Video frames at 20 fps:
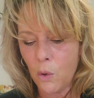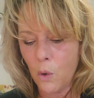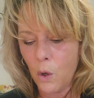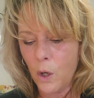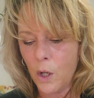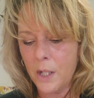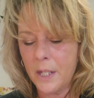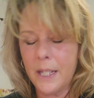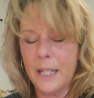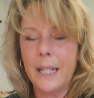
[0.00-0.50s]

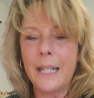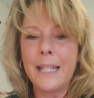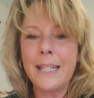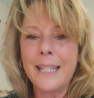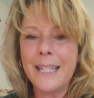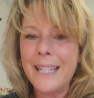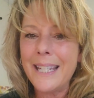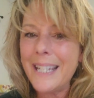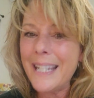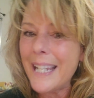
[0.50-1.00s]
cords
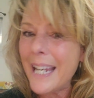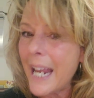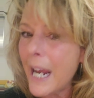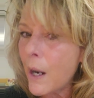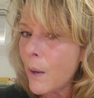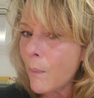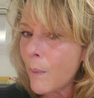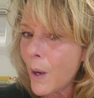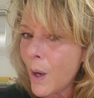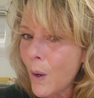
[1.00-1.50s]
is
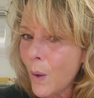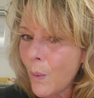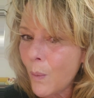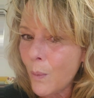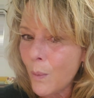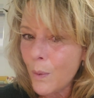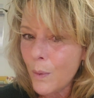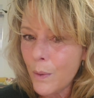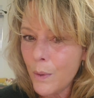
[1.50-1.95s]
narrow.